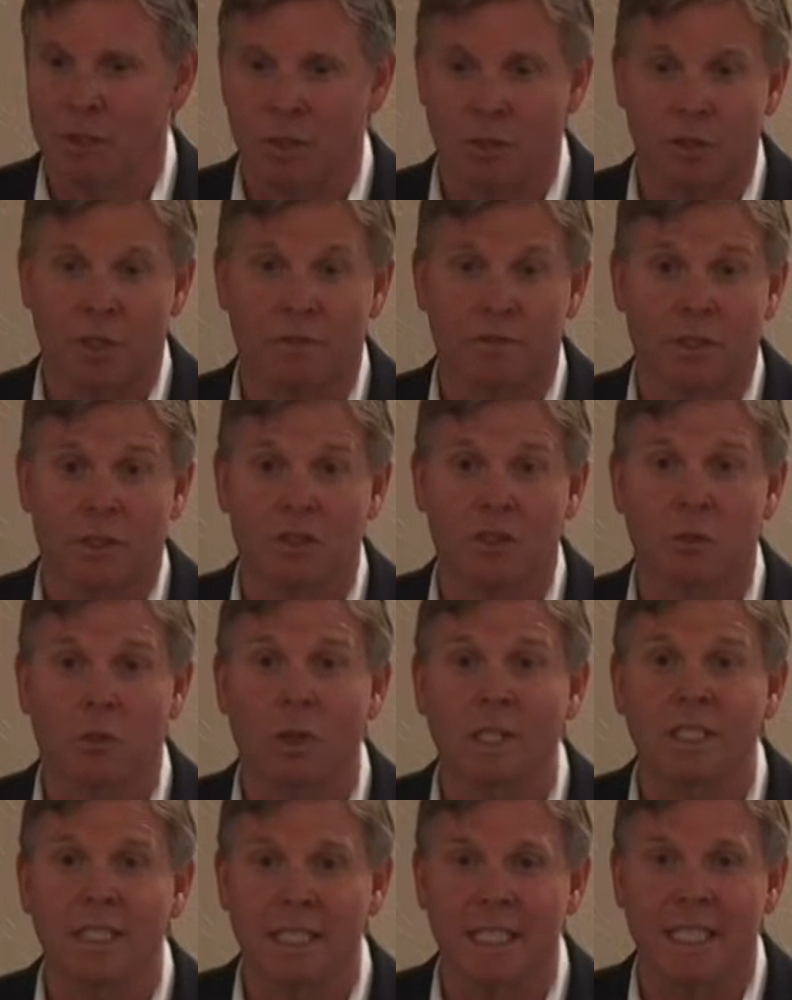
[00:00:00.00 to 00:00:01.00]
do the first
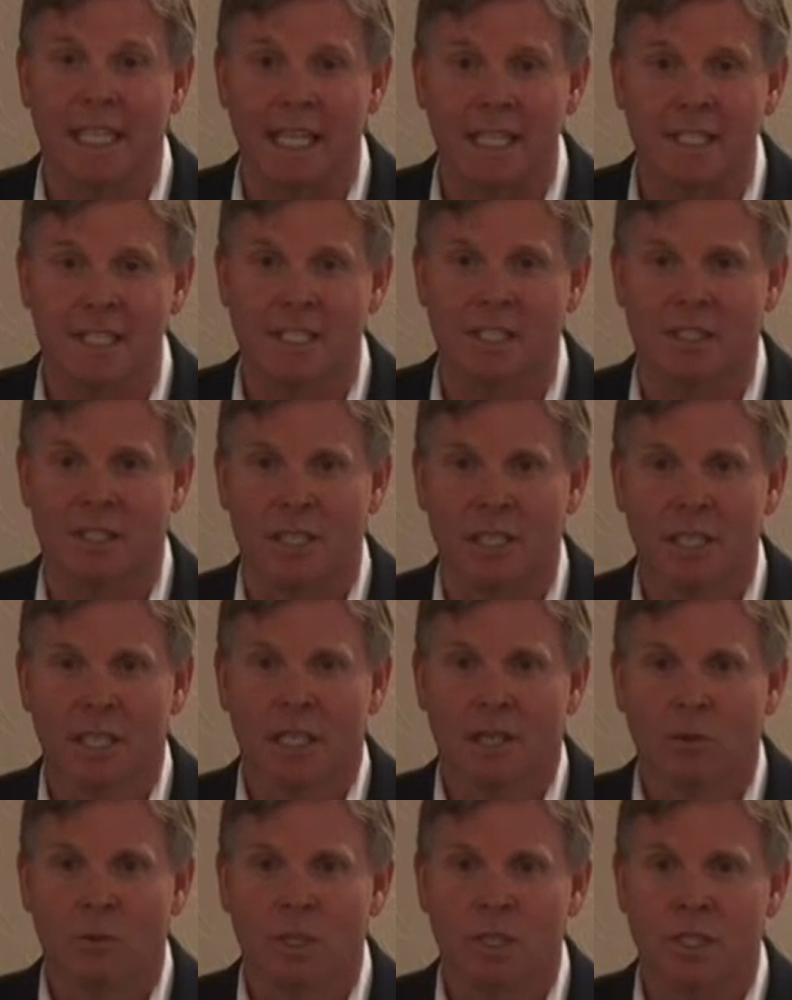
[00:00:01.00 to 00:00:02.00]
20 cases
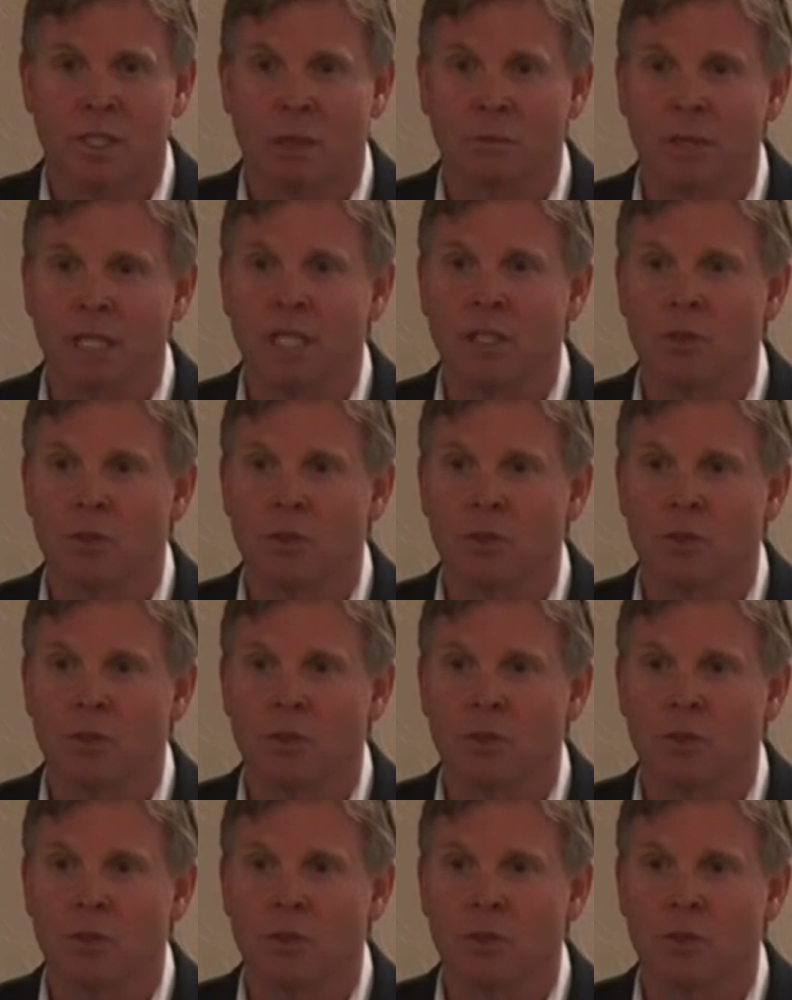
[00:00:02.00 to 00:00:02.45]
with somebody